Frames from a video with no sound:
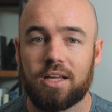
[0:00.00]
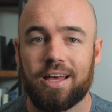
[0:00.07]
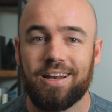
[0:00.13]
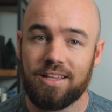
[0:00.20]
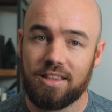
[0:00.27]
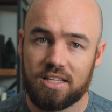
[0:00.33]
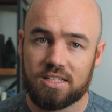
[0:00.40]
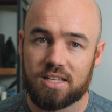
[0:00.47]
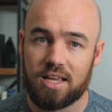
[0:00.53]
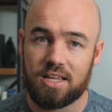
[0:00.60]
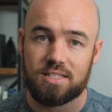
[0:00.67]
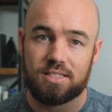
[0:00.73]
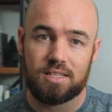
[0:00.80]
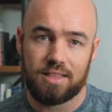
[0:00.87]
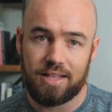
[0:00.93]
And in this
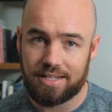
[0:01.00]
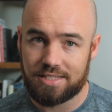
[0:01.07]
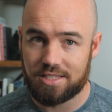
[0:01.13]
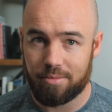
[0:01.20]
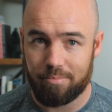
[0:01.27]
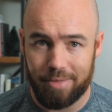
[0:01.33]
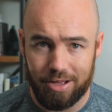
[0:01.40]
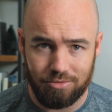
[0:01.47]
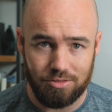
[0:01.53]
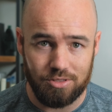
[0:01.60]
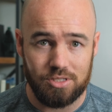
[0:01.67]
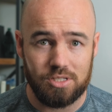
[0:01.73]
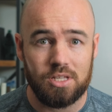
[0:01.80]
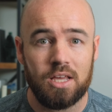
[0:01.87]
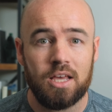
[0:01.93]
case, that's the
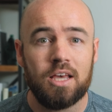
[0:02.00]
mountains.